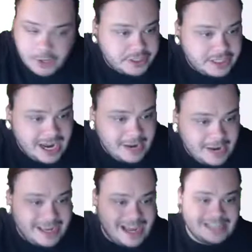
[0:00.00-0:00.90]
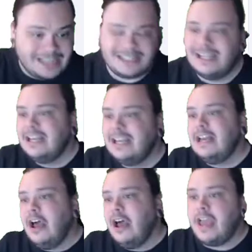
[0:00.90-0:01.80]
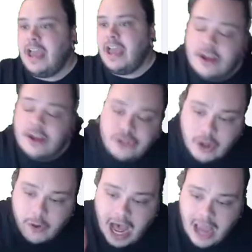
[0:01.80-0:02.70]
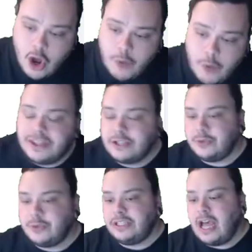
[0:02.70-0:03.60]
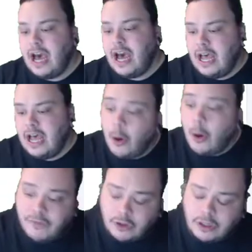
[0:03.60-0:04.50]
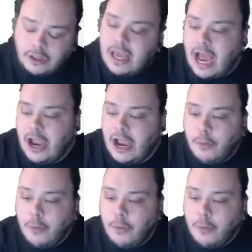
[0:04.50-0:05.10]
Boom goes the dynamite, guys. Okay, so I hope that this was uh, helpful.